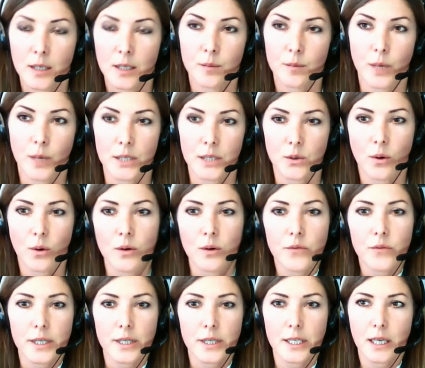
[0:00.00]
might
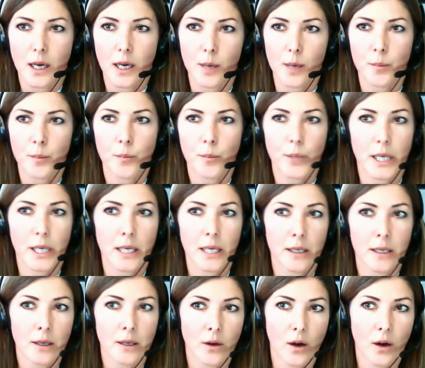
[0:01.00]
already come
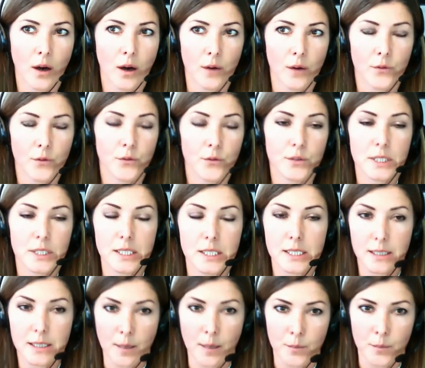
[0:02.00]
beginning of
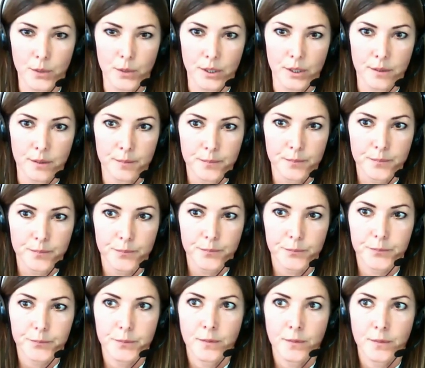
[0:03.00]
December.
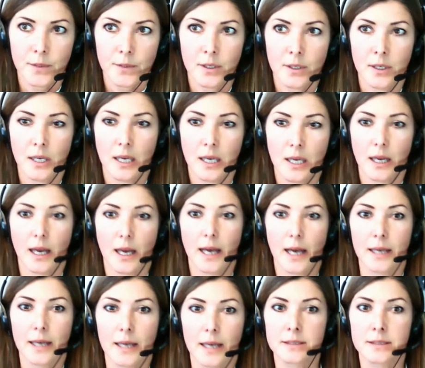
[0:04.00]

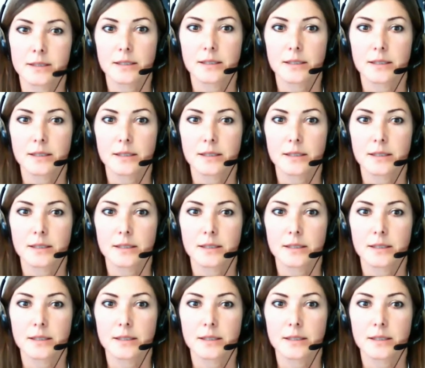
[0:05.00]
And